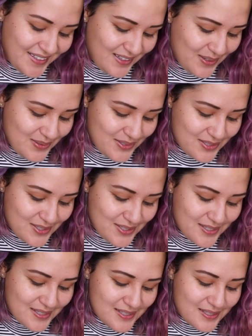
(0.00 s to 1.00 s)
it was
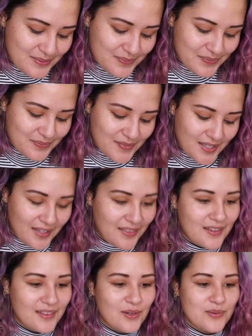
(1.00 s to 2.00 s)
just, I
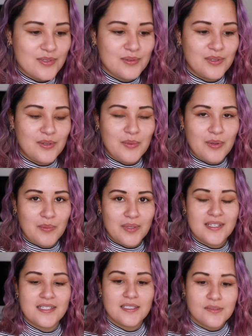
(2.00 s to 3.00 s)
think that was one of my biggest